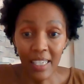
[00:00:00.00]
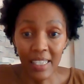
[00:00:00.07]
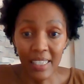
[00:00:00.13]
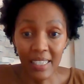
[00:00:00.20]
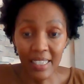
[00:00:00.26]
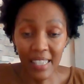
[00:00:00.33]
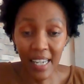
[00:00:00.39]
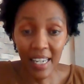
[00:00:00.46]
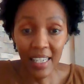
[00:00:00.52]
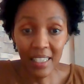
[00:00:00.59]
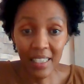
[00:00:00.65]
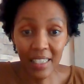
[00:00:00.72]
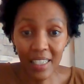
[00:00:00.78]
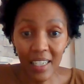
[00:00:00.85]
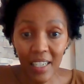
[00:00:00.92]

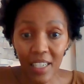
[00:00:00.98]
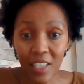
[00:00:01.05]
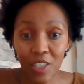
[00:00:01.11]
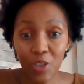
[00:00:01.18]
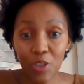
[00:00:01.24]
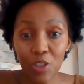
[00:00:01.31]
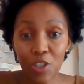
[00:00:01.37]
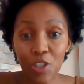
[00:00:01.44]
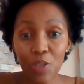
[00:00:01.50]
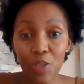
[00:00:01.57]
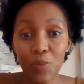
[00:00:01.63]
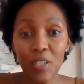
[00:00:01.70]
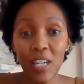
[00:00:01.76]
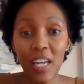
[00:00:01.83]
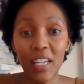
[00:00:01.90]
YouTube
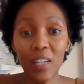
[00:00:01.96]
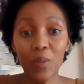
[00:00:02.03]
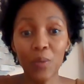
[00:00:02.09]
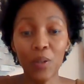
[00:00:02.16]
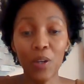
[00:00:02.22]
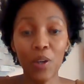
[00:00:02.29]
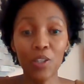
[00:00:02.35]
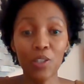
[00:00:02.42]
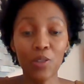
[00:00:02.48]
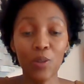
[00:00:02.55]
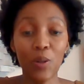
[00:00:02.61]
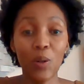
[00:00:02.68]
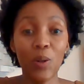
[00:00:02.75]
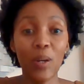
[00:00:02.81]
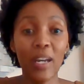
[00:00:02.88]
channel we're going to
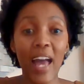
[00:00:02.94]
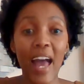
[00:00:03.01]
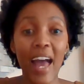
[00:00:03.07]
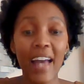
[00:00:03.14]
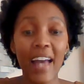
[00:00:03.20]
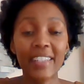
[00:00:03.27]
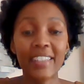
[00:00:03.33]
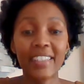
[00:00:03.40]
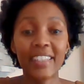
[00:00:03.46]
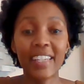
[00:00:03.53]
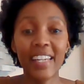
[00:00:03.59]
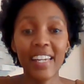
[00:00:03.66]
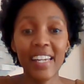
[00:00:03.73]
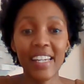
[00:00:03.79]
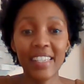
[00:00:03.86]
look at
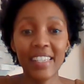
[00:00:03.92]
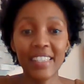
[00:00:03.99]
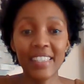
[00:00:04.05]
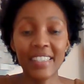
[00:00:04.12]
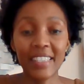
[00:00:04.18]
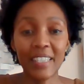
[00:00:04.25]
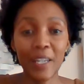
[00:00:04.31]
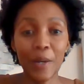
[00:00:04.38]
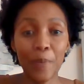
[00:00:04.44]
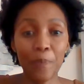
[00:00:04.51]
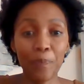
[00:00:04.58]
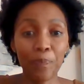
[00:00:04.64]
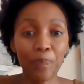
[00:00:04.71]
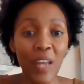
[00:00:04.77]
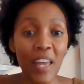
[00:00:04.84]
is
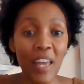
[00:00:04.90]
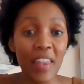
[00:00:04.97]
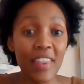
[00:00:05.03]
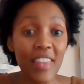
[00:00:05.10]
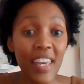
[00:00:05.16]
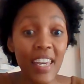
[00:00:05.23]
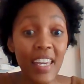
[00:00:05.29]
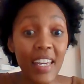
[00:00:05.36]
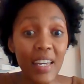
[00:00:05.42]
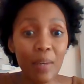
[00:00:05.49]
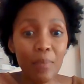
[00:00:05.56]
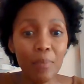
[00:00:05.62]
Think